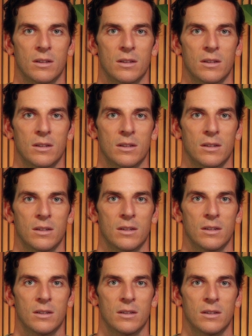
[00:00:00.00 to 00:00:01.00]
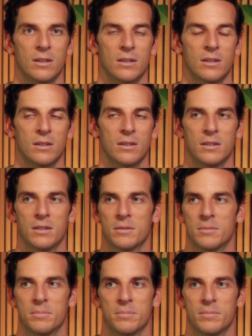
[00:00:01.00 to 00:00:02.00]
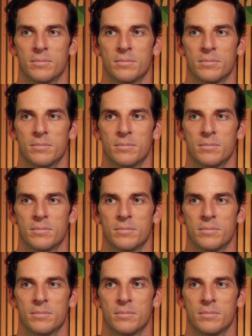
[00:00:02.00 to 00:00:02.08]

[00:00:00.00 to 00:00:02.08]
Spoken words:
No one is speaking in this clip.